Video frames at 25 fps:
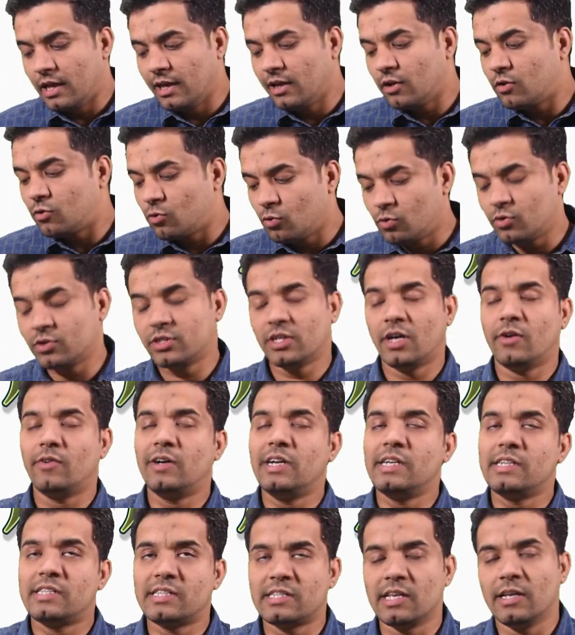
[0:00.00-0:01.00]
in core
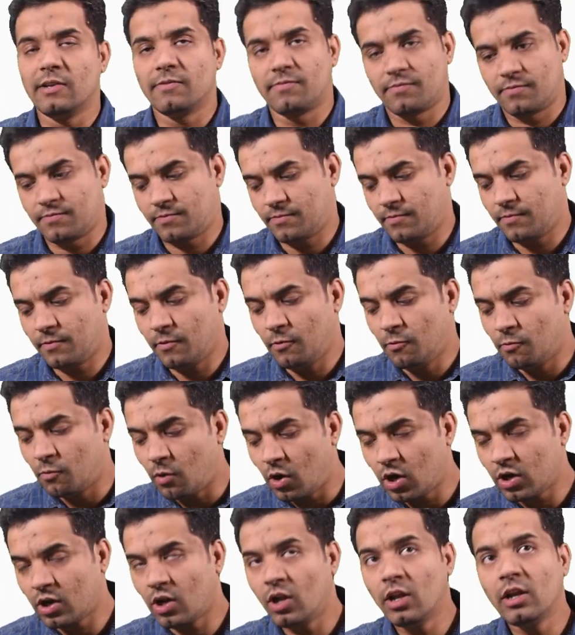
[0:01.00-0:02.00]
Java itself,
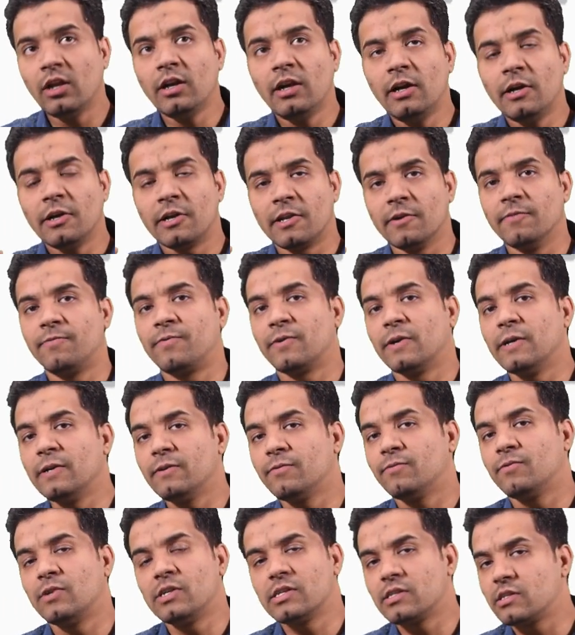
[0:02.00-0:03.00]
what all
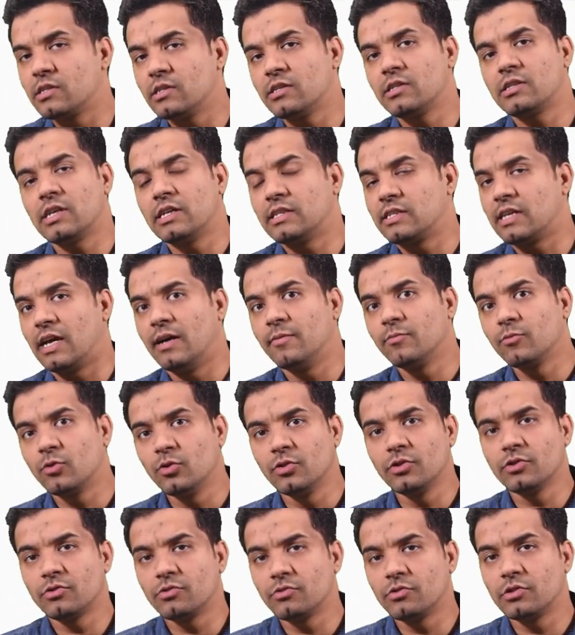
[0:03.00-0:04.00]
different versions as I'm
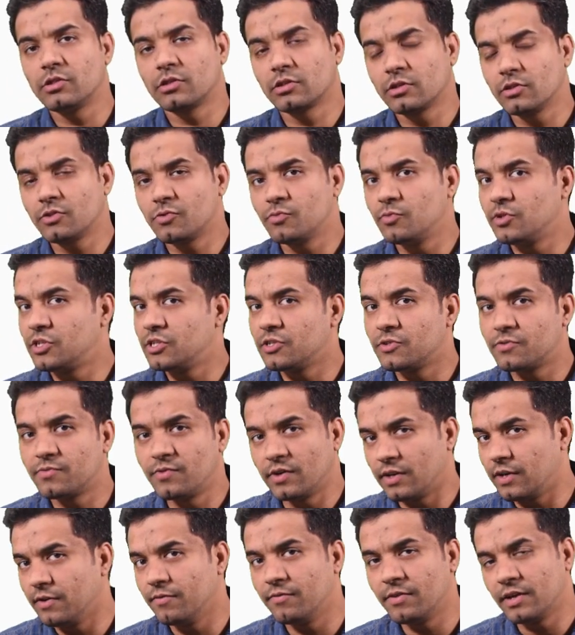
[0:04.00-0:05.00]
going to discuss, which is
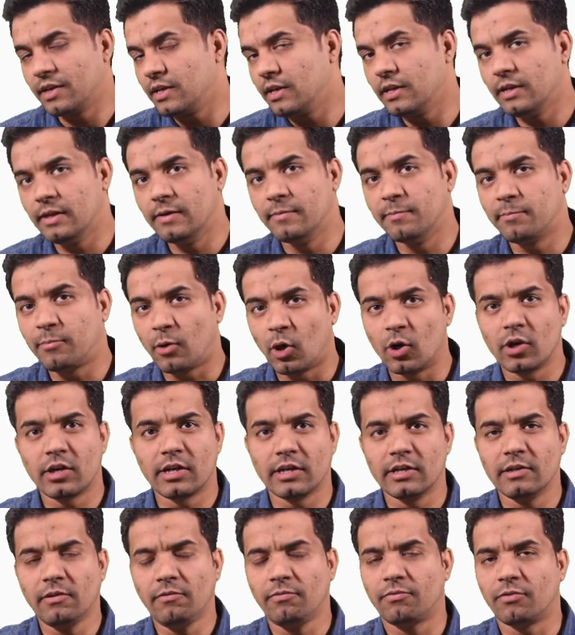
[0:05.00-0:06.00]
very, very
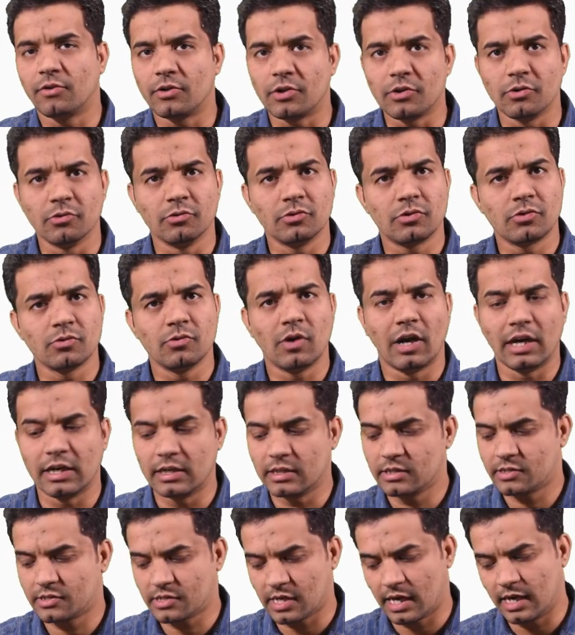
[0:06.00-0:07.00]
important for you to
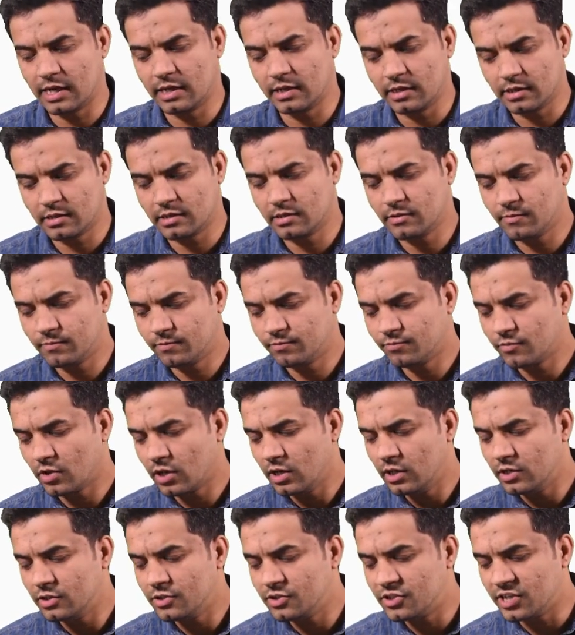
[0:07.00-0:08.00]
understand
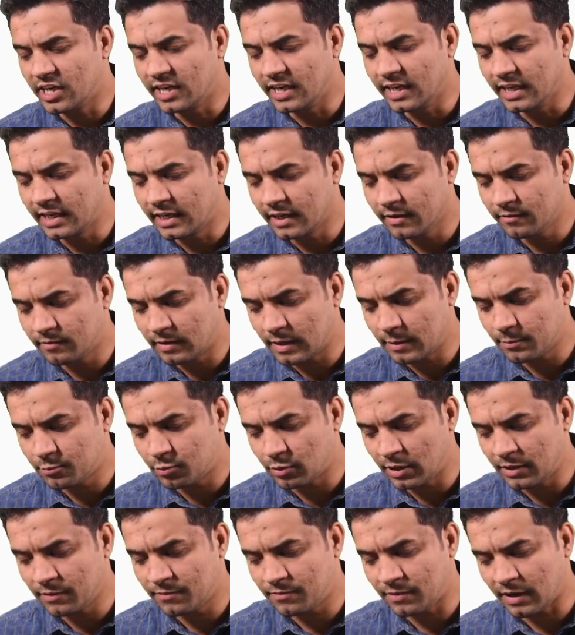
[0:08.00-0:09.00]
it. JDK
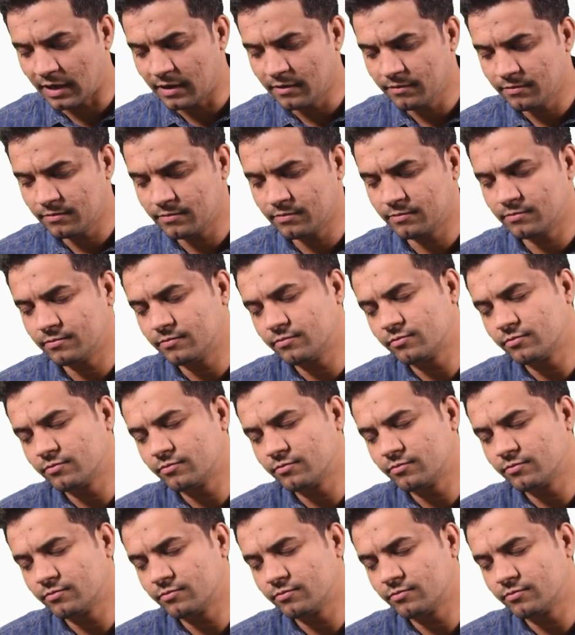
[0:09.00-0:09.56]
1.5,